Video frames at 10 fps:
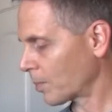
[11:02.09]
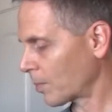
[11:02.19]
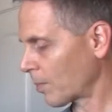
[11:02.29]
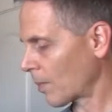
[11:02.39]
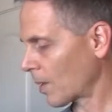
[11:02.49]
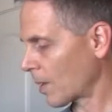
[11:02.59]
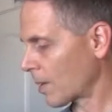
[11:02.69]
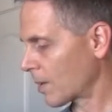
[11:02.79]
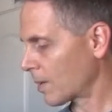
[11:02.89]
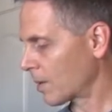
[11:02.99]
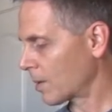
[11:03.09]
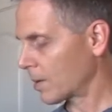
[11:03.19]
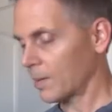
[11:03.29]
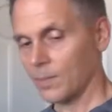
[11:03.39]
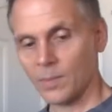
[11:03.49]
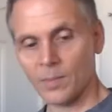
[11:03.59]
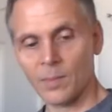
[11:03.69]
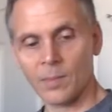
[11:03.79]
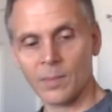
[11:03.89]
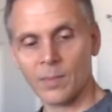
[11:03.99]

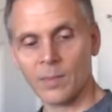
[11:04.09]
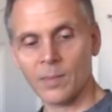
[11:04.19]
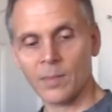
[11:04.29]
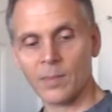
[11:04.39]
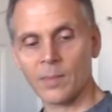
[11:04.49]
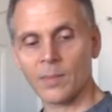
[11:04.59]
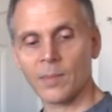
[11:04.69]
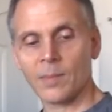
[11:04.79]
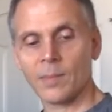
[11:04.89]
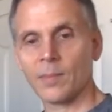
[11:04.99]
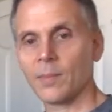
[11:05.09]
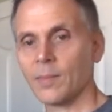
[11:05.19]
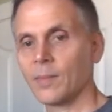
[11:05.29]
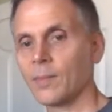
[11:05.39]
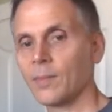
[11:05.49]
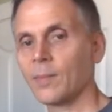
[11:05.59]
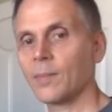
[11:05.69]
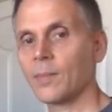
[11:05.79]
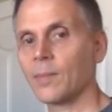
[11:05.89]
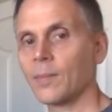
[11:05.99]

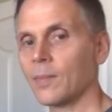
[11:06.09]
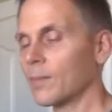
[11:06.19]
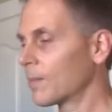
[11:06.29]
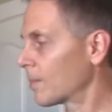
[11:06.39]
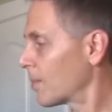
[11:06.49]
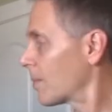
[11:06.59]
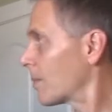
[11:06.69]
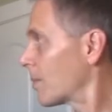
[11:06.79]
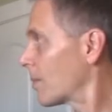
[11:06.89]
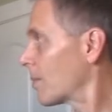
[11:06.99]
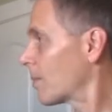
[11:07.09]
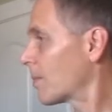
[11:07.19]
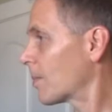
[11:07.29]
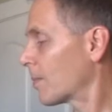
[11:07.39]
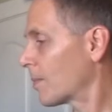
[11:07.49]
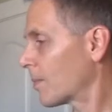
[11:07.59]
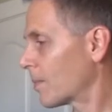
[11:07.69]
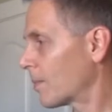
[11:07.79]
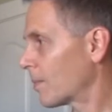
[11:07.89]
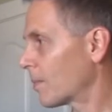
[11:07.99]

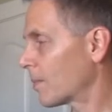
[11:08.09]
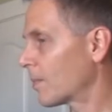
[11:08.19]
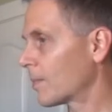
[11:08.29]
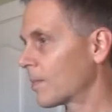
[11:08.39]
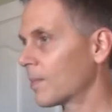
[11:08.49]
No words are spoken by the person on screen.